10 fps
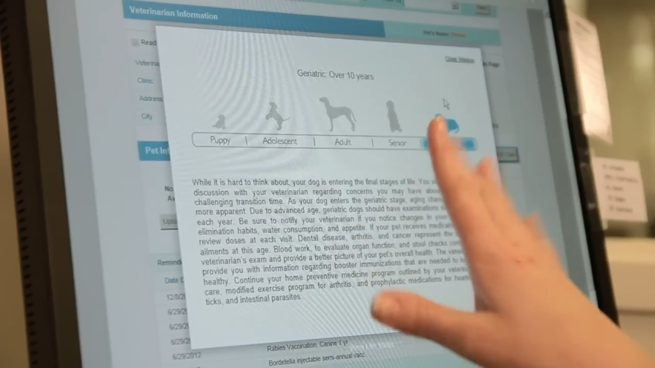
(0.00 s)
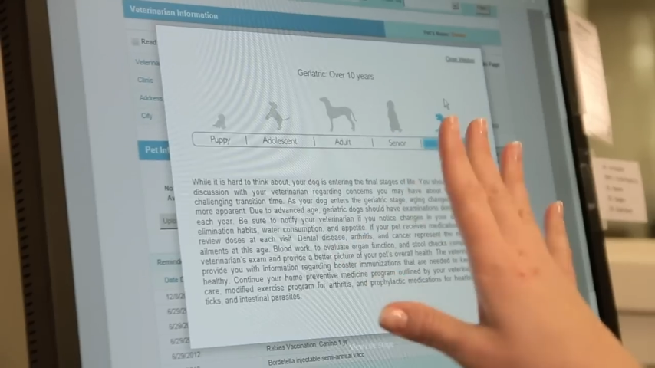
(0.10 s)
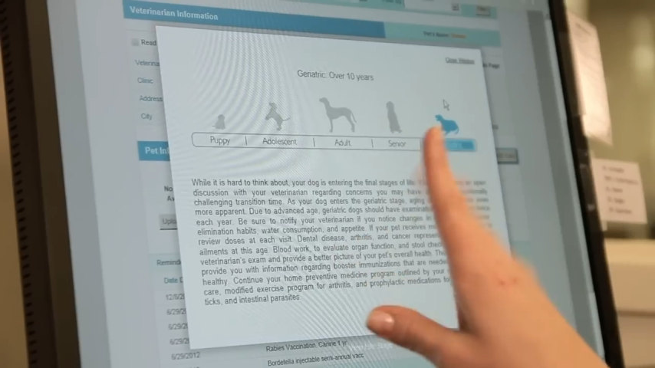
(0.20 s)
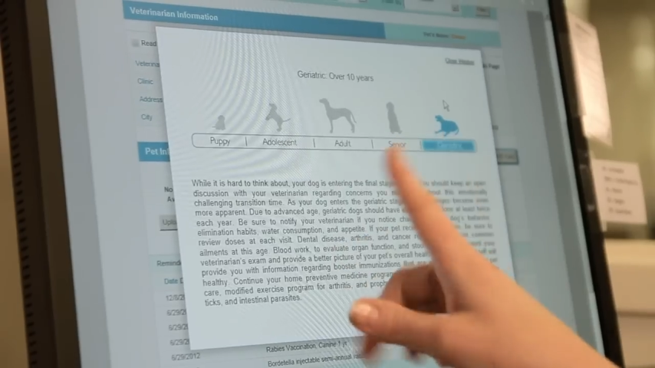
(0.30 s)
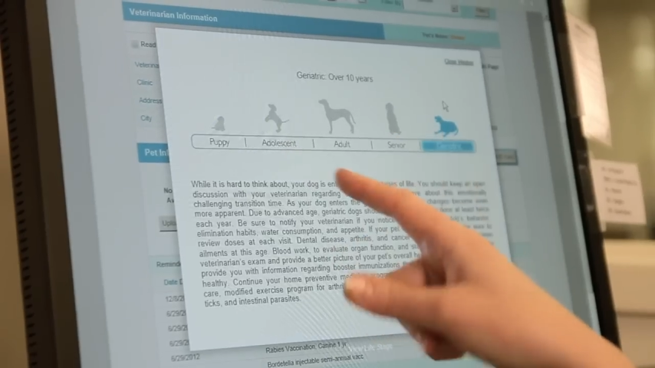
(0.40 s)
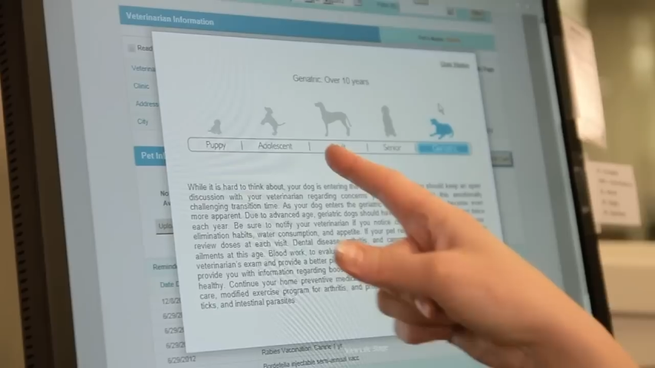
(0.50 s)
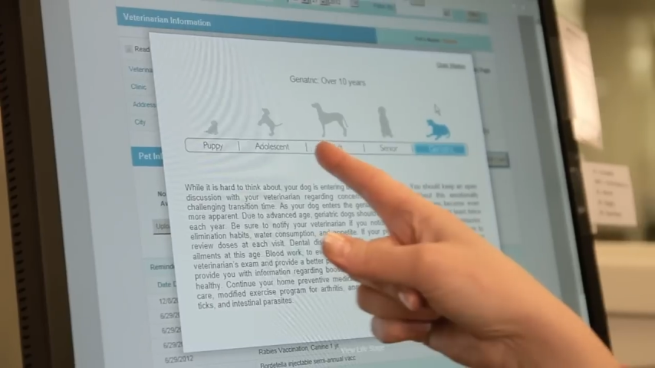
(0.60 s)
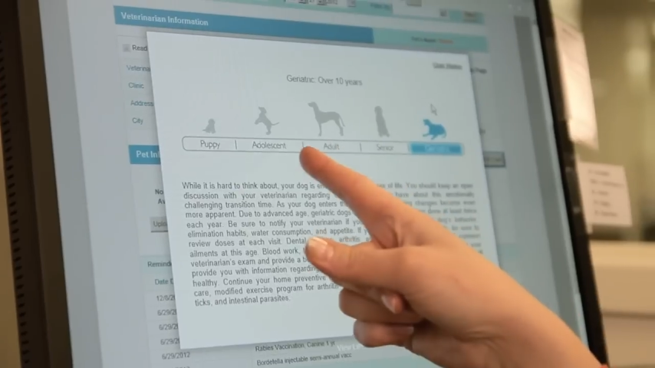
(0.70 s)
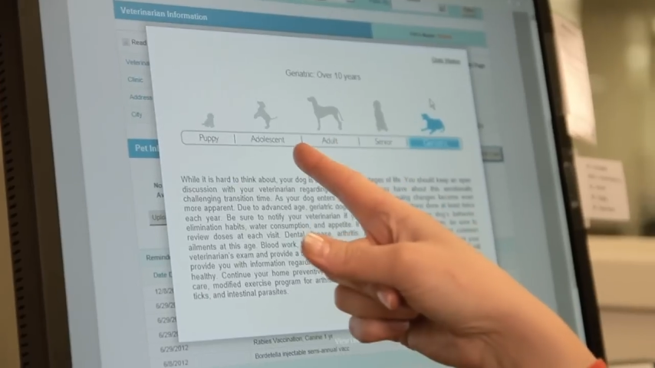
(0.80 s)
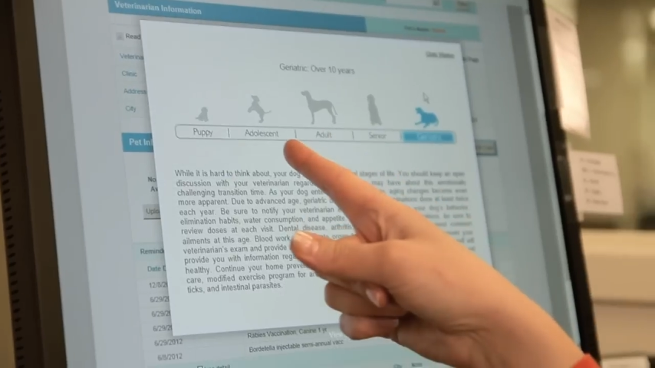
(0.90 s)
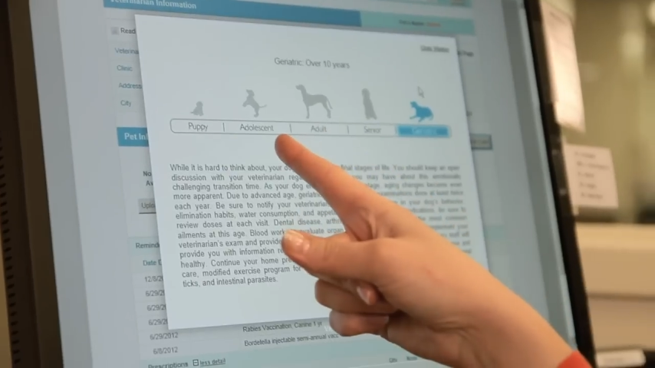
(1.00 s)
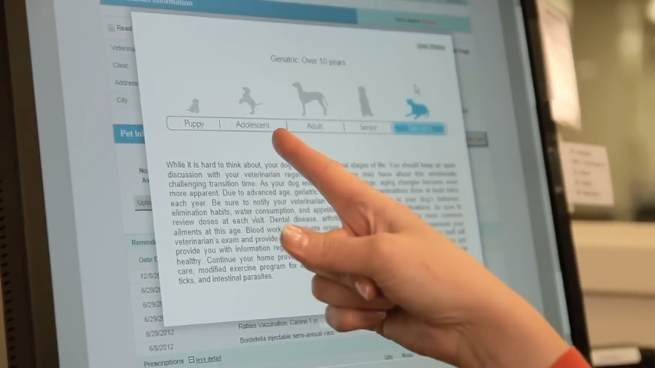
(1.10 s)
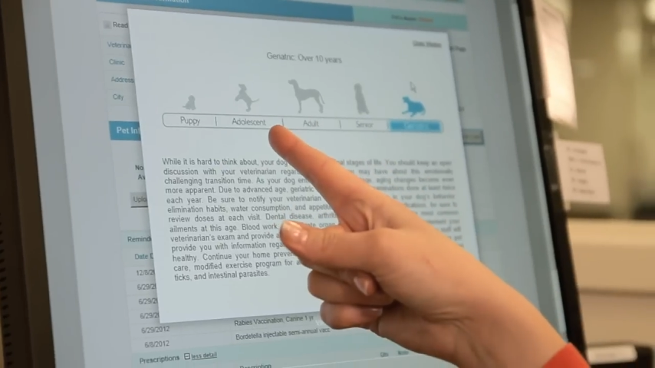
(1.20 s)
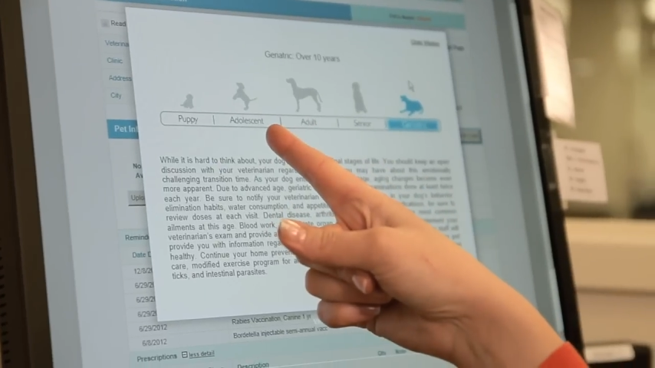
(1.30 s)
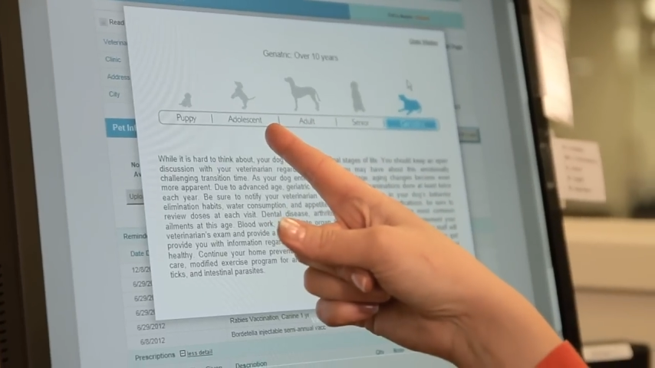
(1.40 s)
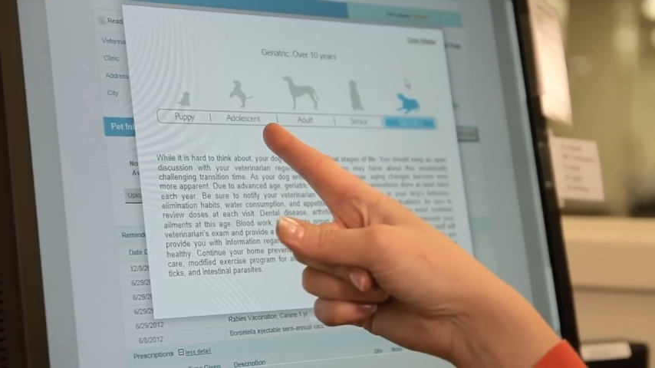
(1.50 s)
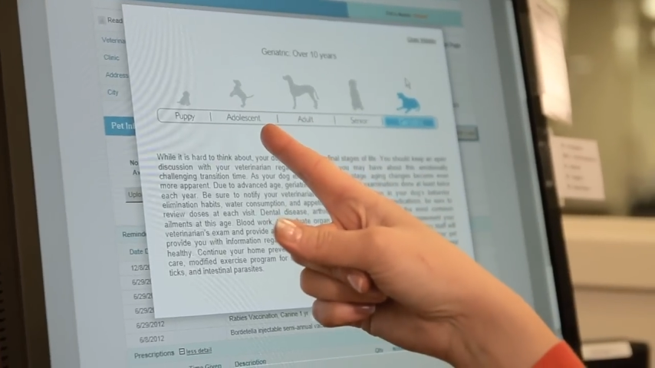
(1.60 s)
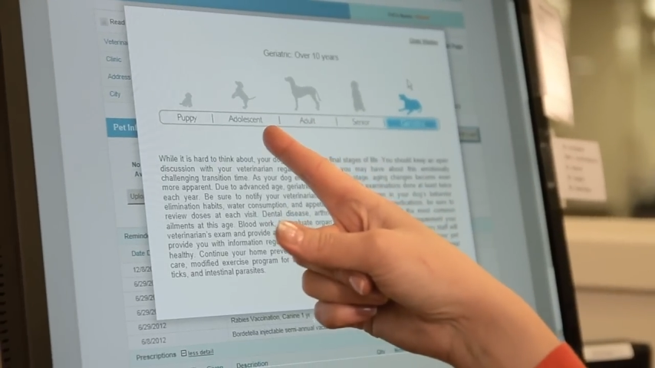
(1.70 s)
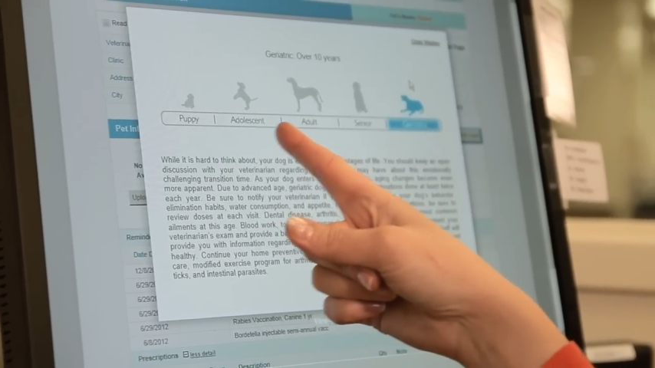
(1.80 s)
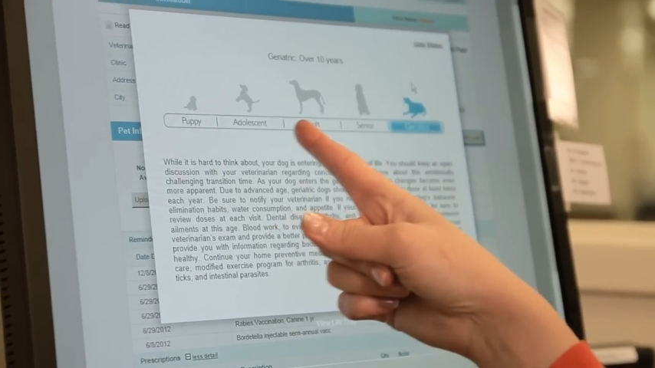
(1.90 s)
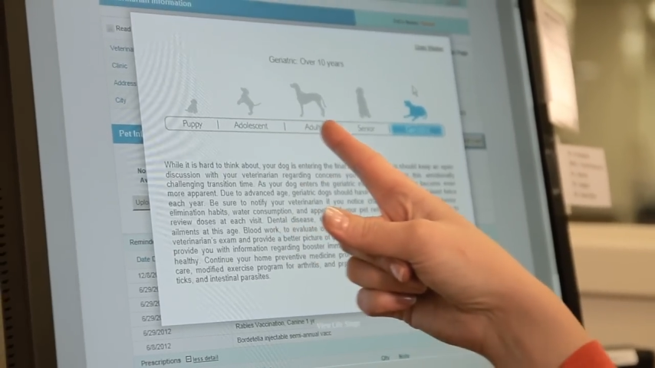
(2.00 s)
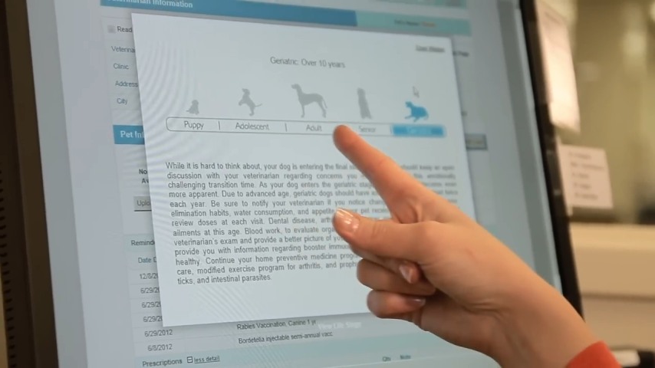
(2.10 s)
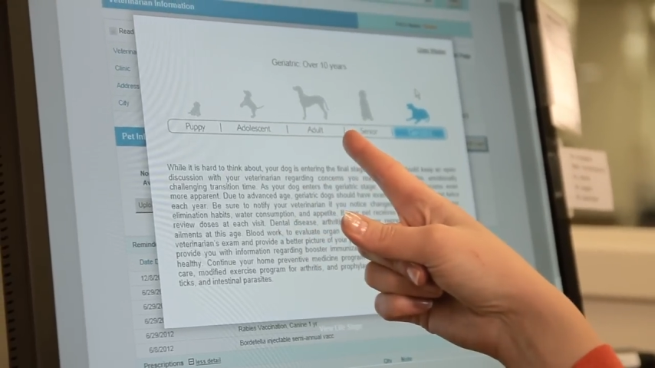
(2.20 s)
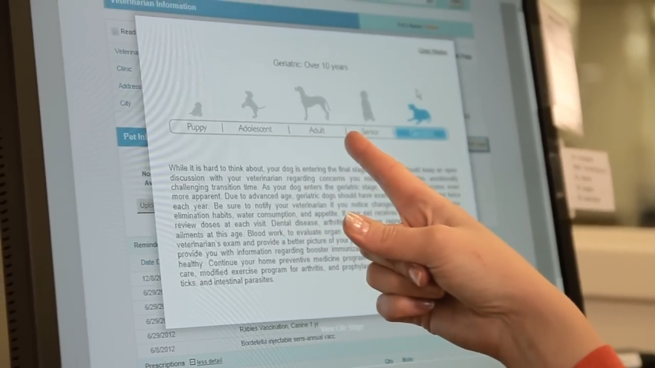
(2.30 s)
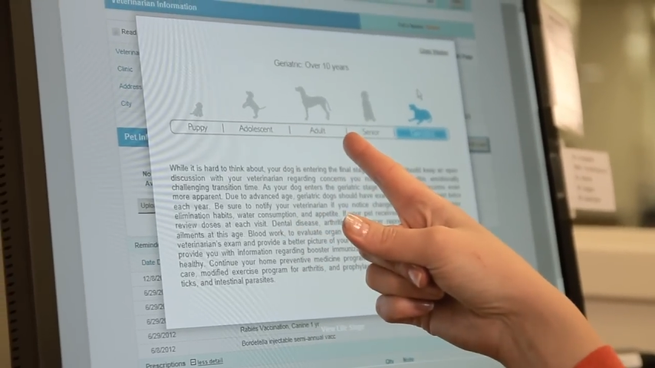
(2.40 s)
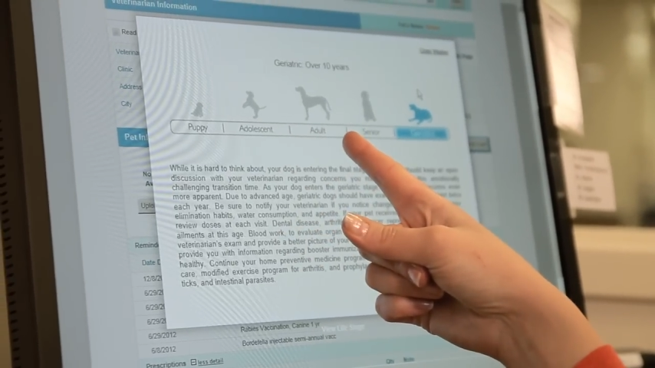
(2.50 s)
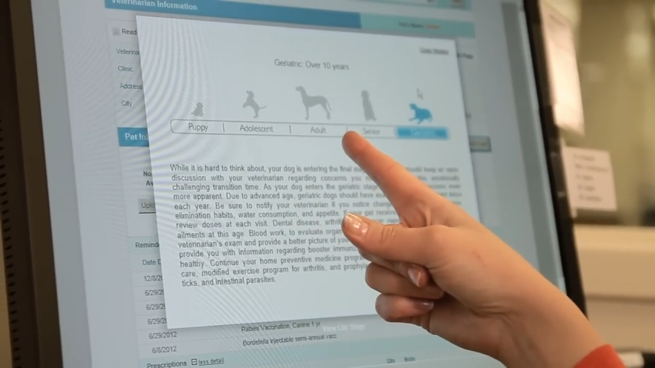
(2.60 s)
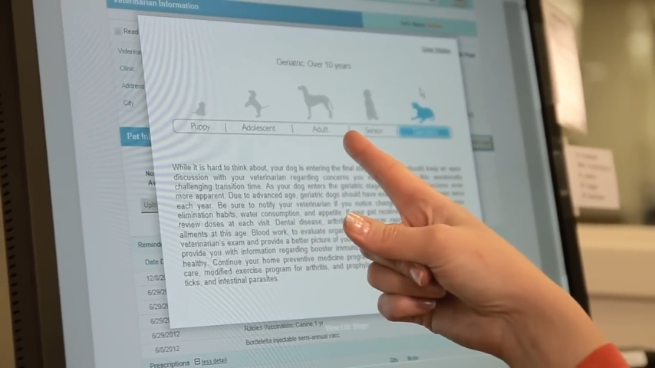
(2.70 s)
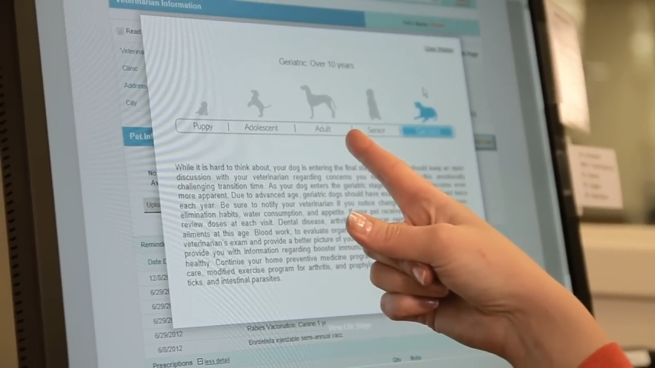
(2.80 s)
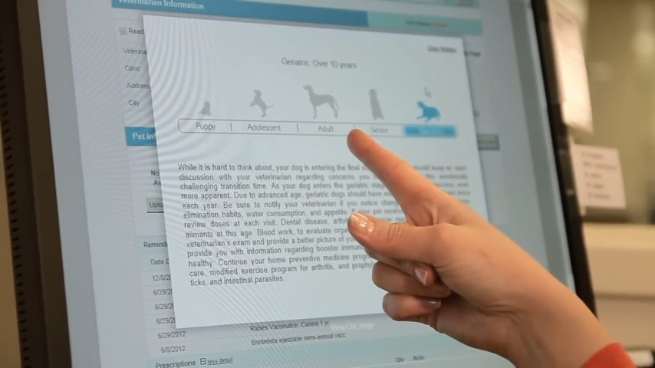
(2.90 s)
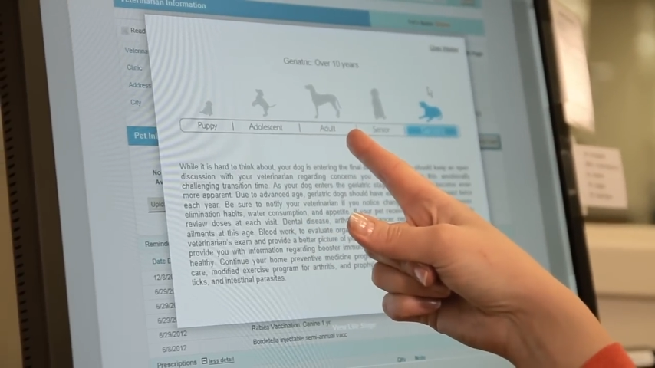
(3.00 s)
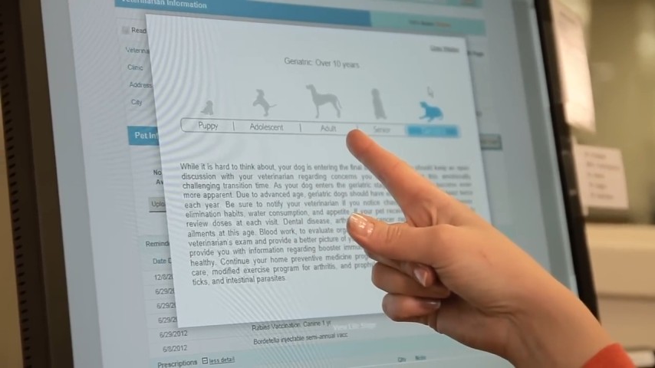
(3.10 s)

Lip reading: No face is visible, so there are no lips to read.